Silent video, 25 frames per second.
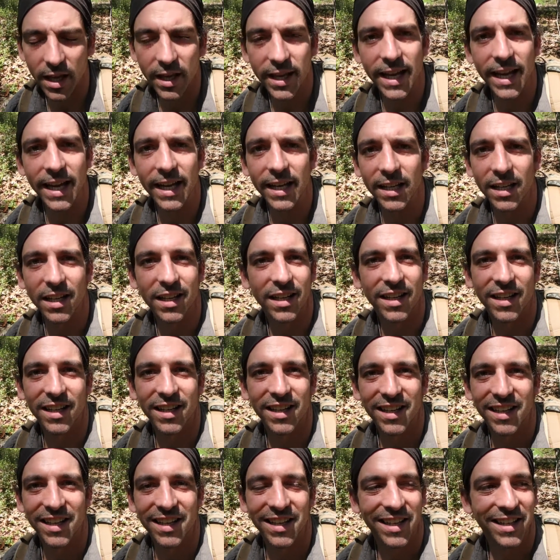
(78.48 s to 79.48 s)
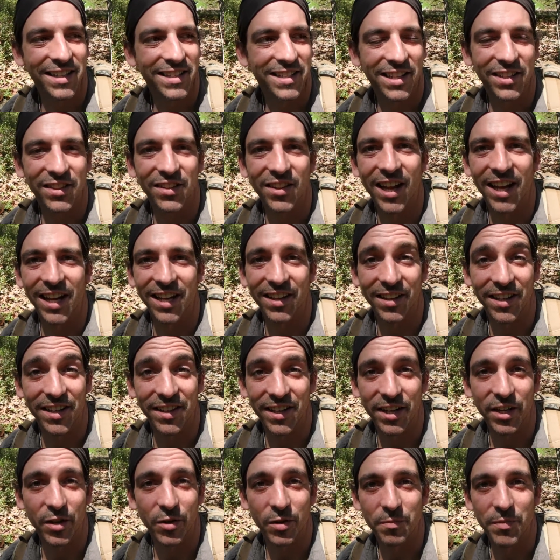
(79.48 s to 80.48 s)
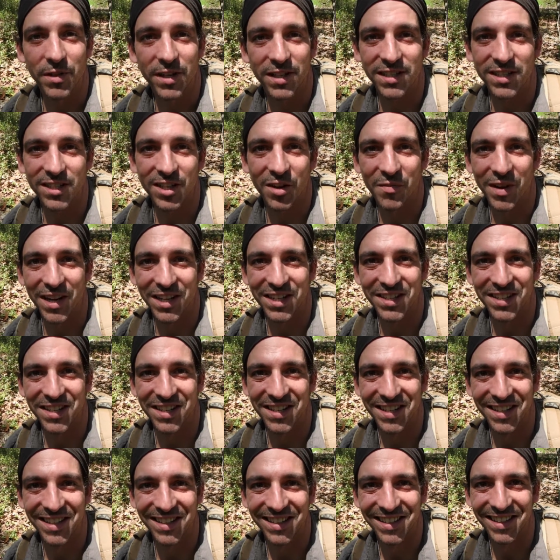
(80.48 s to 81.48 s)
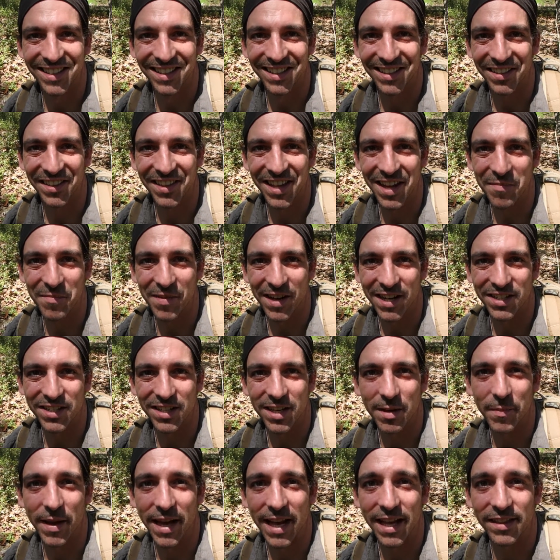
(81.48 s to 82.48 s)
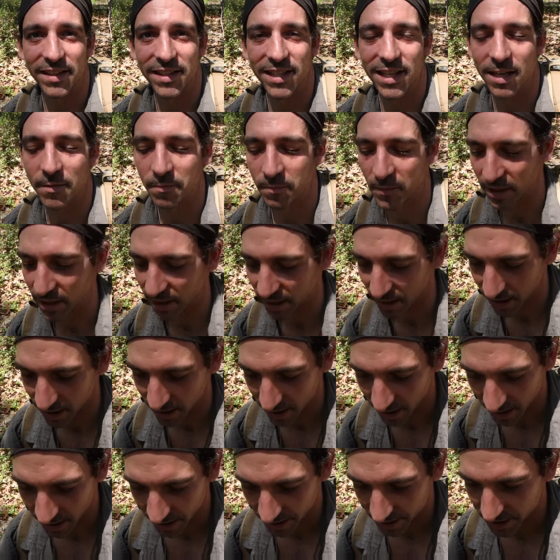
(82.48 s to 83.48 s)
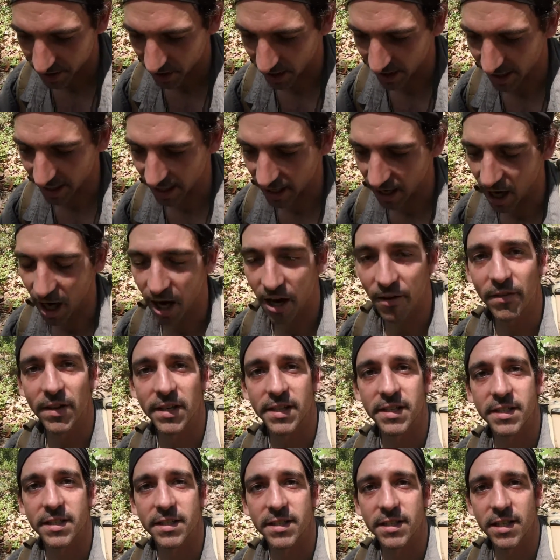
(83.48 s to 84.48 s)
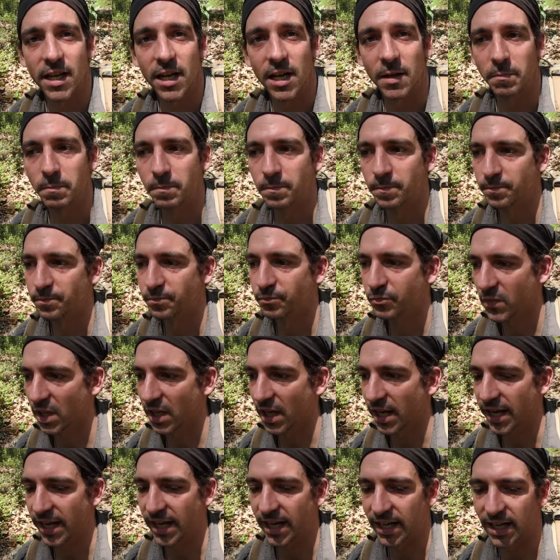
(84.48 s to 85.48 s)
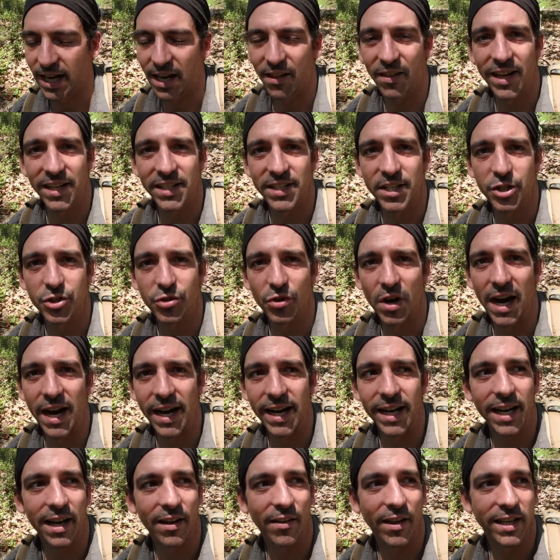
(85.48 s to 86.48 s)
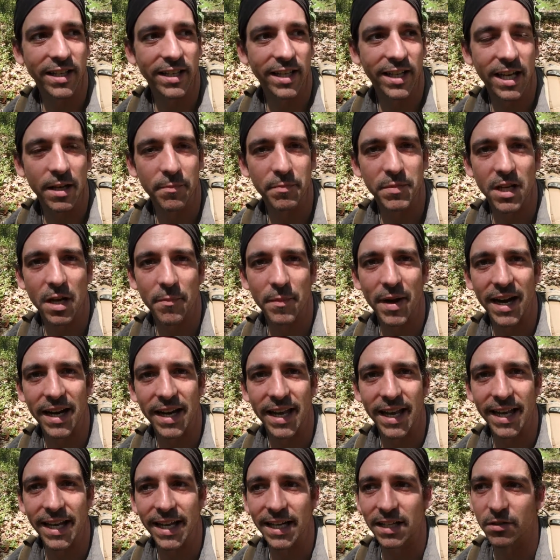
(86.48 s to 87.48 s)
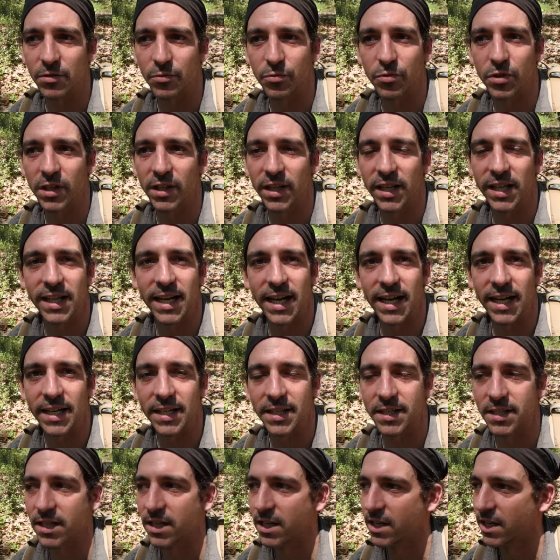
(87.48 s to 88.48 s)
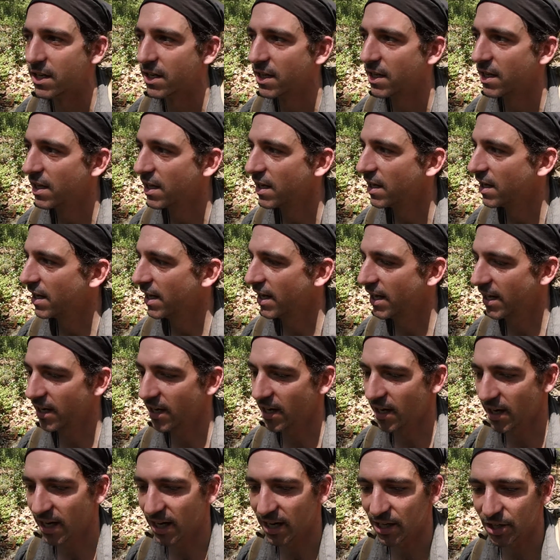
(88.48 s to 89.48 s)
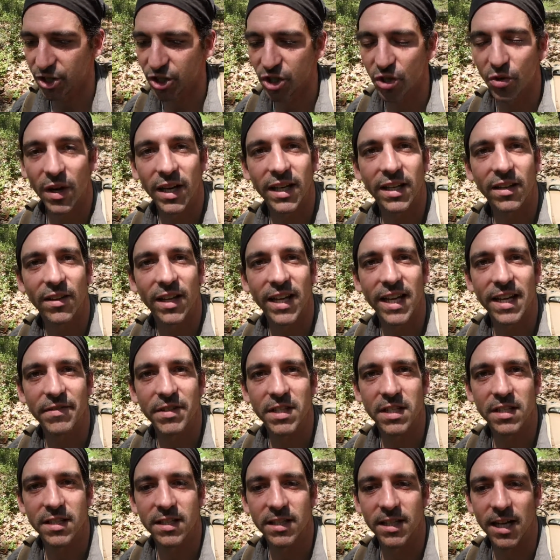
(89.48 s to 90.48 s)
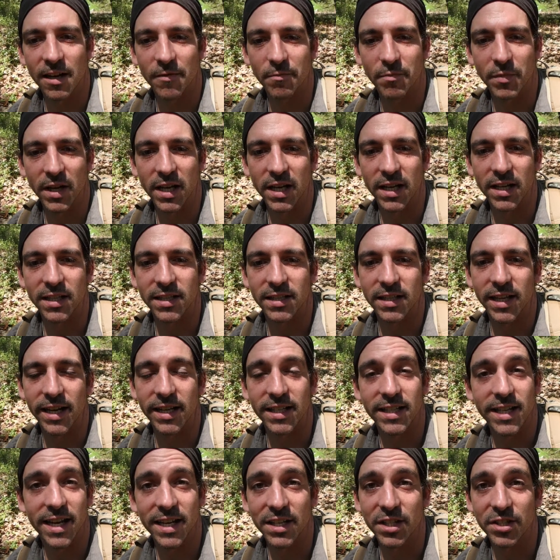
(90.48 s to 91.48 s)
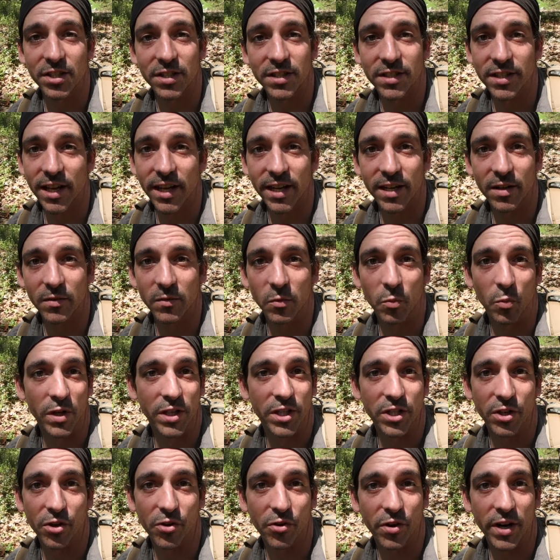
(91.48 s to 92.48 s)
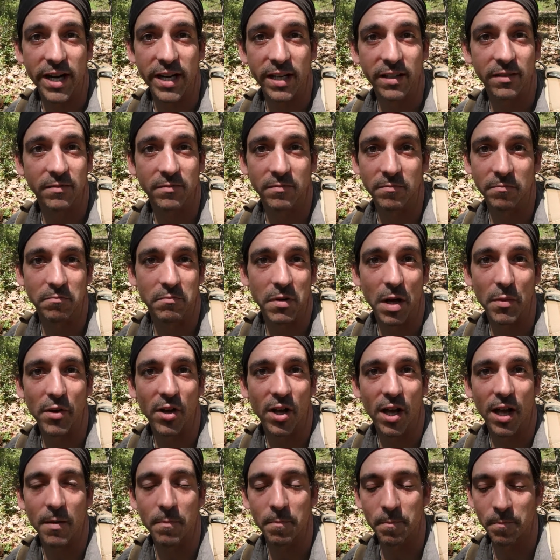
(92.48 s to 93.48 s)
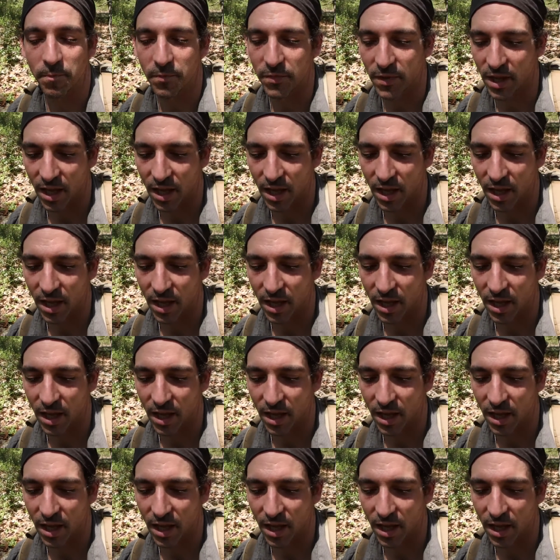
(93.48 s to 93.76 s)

Yet it's unlikely that you would put so much, that much in a bathtub. So I'm going to harvest some, and I like to dry it. I like to keep some on hand. Really nice. And I'll chew on the leaves and stuff because they taste just like wintergreen bubblegum.